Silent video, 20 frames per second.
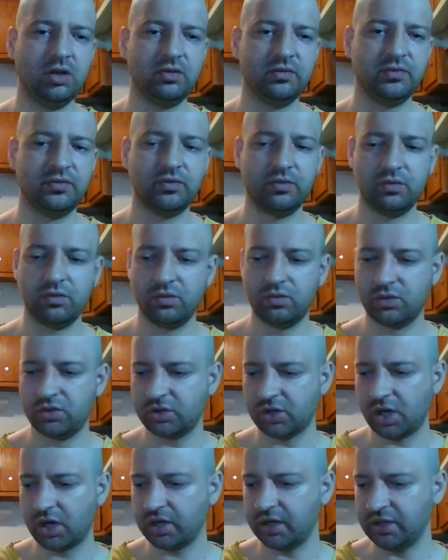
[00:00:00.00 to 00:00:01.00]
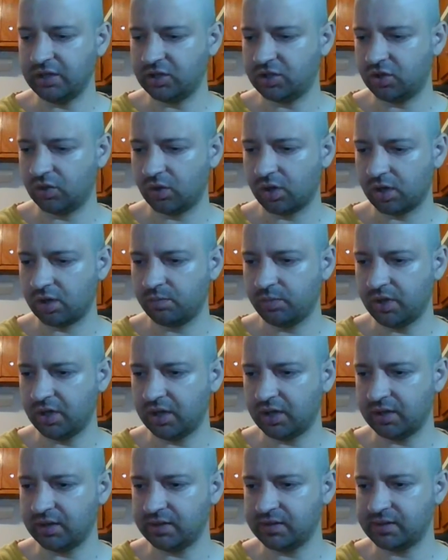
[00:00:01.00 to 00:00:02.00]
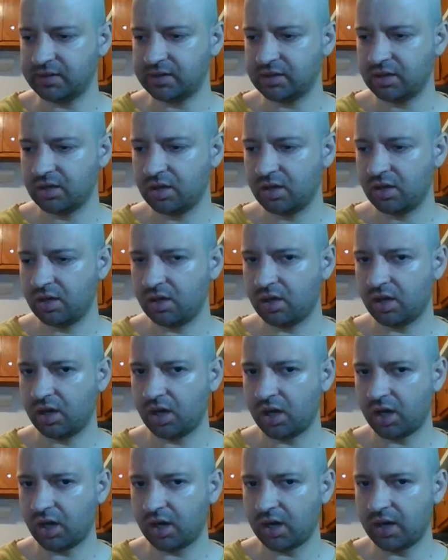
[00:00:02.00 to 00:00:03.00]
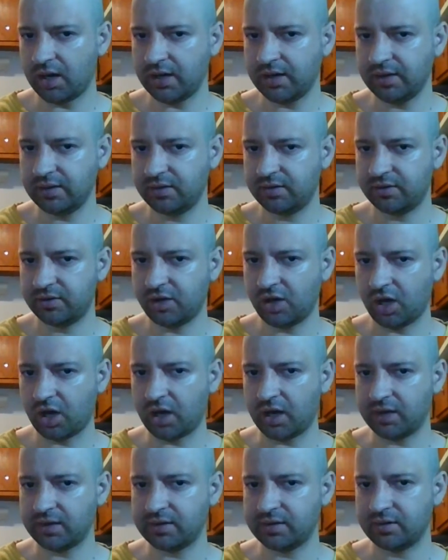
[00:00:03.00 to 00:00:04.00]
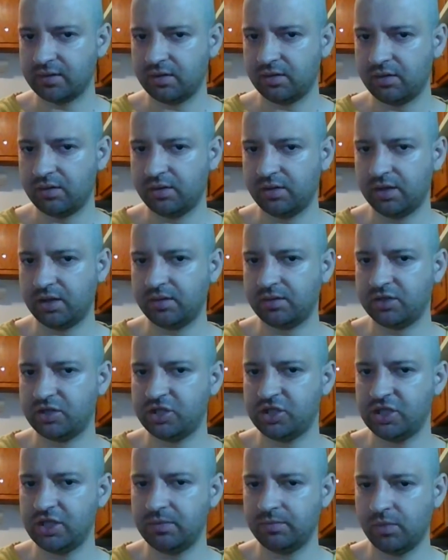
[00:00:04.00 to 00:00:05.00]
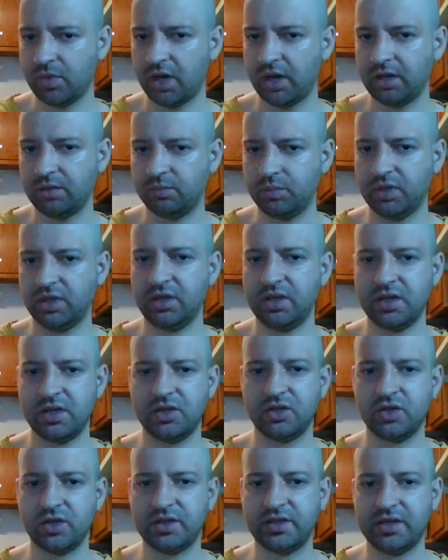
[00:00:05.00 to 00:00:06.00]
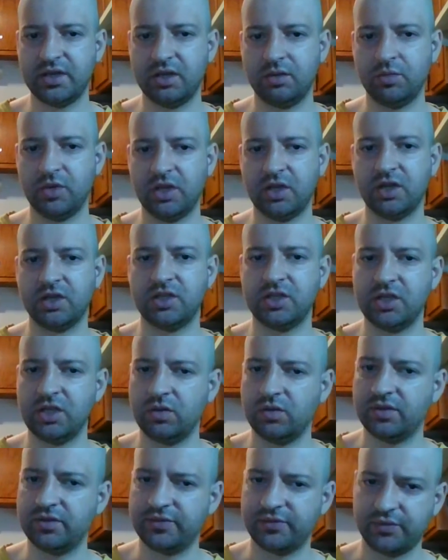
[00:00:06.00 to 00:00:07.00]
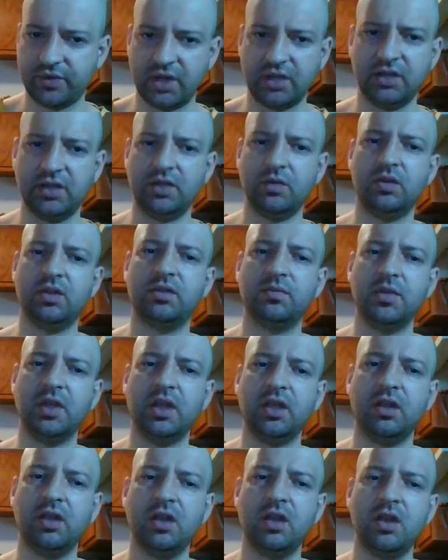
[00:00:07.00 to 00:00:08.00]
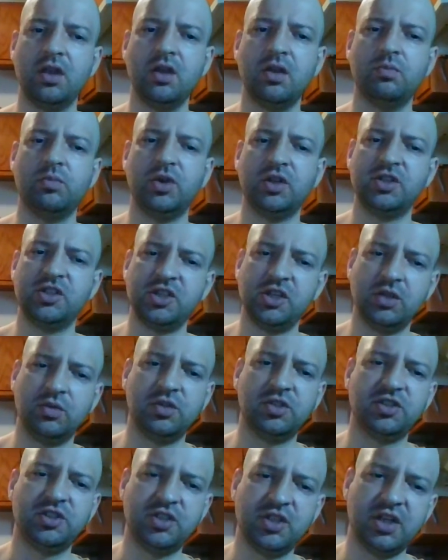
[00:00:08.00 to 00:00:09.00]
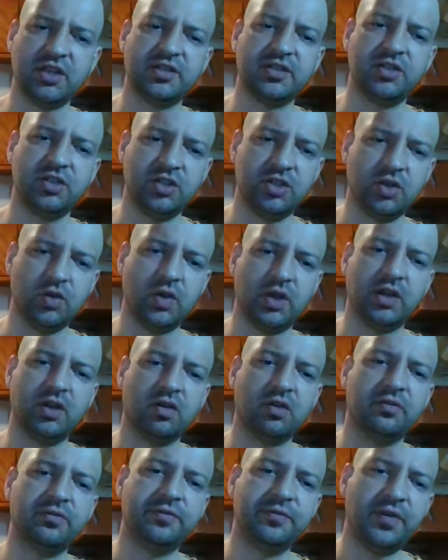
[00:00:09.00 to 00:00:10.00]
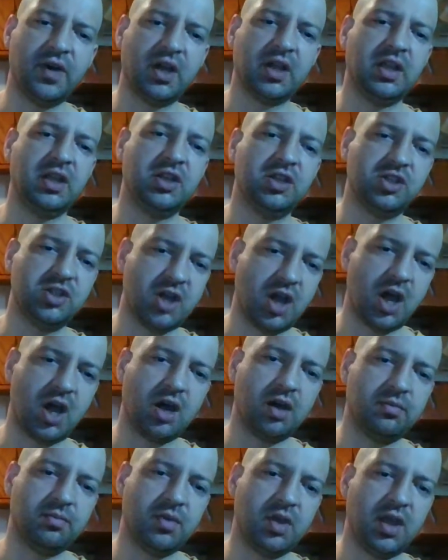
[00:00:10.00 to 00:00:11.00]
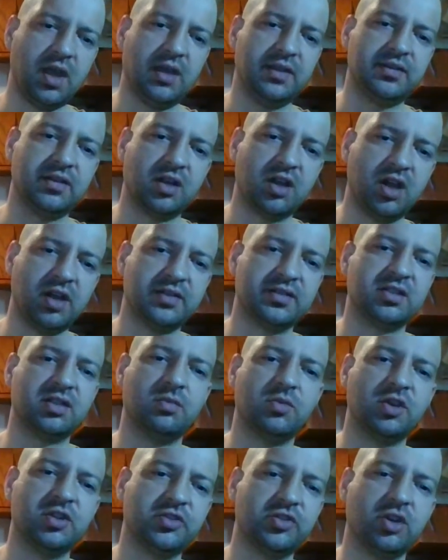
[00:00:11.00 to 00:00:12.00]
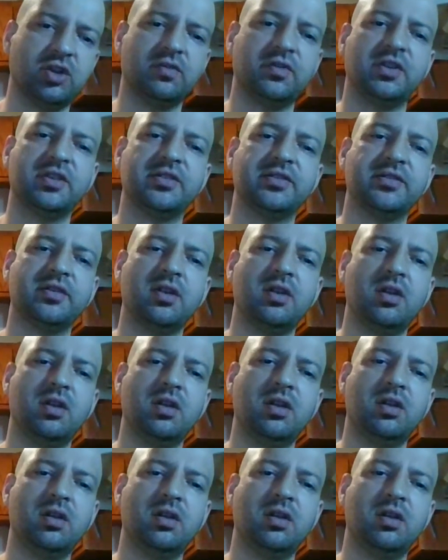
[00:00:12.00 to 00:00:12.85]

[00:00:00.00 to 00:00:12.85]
of talking to her because I thought that she might be interested in me because she was friendly with me. But she was just doing her fucking job as a customer service